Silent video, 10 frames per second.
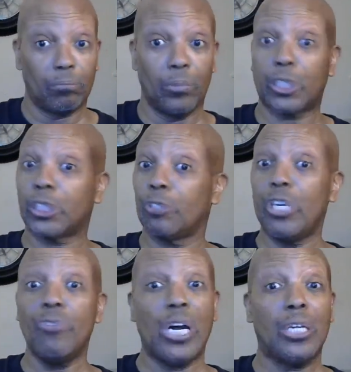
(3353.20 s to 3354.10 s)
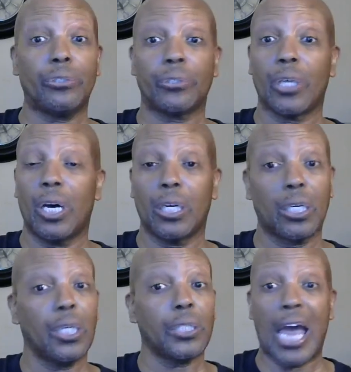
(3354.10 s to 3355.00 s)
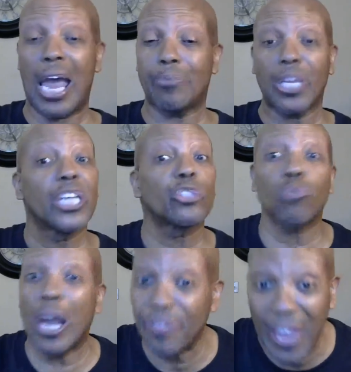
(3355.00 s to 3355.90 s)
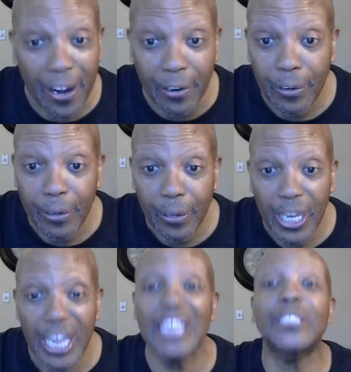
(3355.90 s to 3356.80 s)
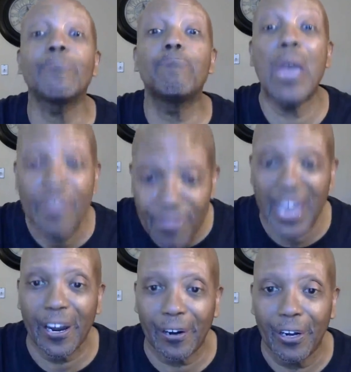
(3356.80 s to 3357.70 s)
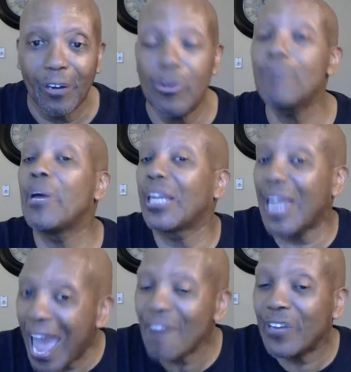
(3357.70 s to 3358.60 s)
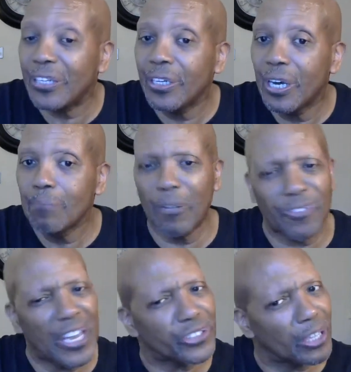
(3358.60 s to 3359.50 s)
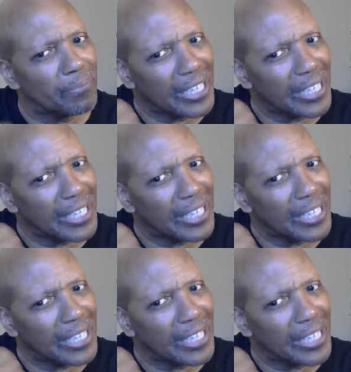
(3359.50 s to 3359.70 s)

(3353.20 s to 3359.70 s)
Look at the reruns. Good times. It's right there. It's been there. We've been laughing, but there's some